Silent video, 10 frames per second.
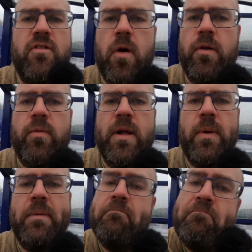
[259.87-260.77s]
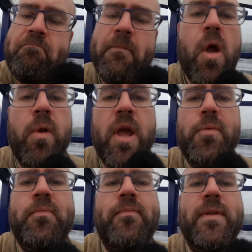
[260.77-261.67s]
Scotland Railway. Who
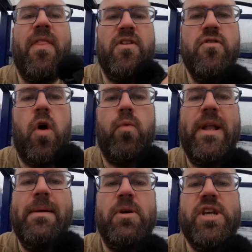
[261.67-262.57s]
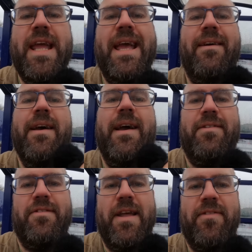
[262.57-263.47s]
knew? There's not really much here
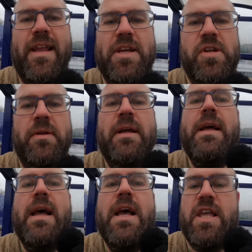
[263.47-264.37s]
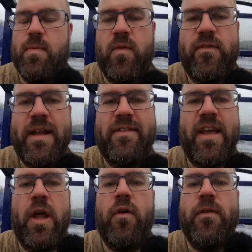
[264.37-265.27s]
at Snaith Station. You won't find a
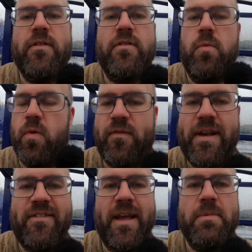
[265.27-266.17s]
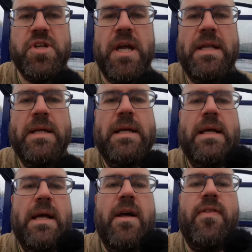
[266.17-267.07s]
ticket office, you won't find a ticket machine.
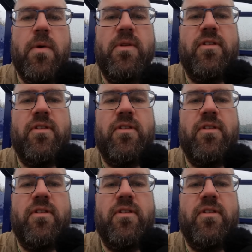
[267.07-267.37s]
There is